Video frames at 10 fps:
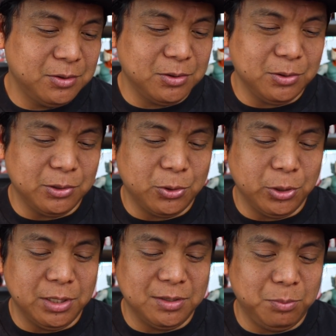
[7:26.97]
So
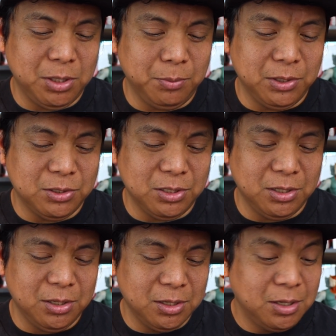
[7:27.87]
according to
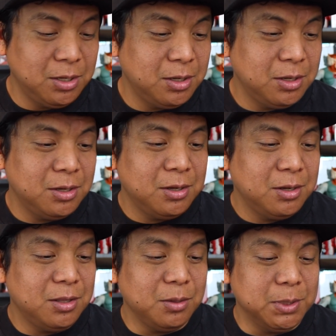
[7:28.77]
PPG,
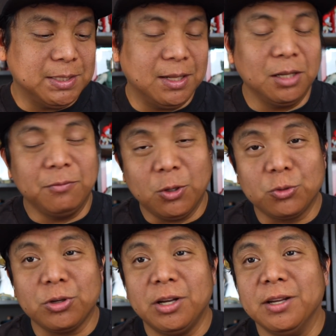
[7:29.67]
the metallic
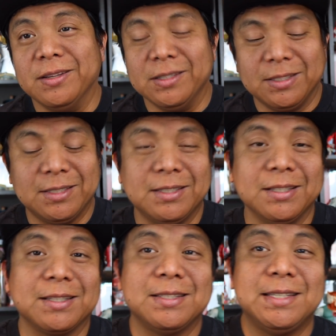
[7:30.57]
Voltron is
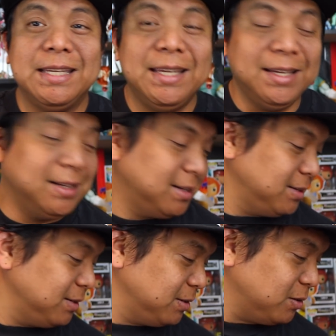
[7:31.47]
16.
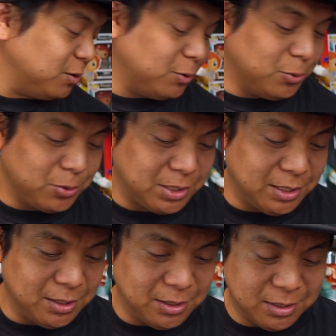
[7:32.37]
So
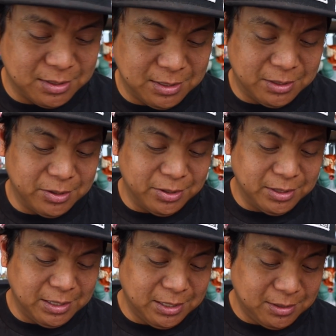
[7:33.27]
kind of lost out
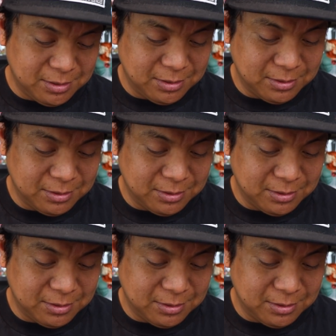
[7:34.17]
on that.